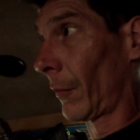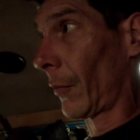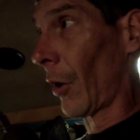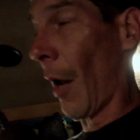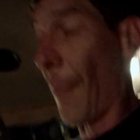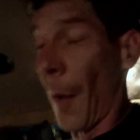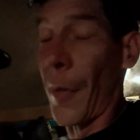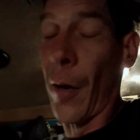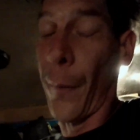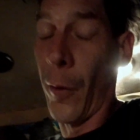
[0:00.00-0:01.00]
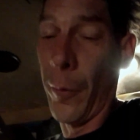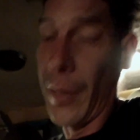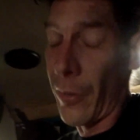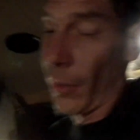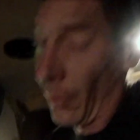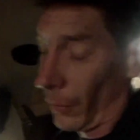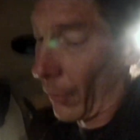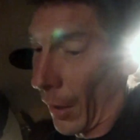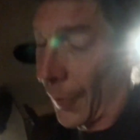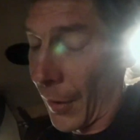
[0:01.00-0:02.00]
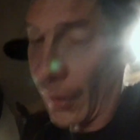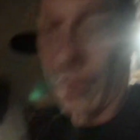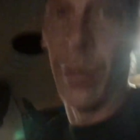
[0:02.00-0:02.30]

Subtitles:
But I'm here for a reason, I think.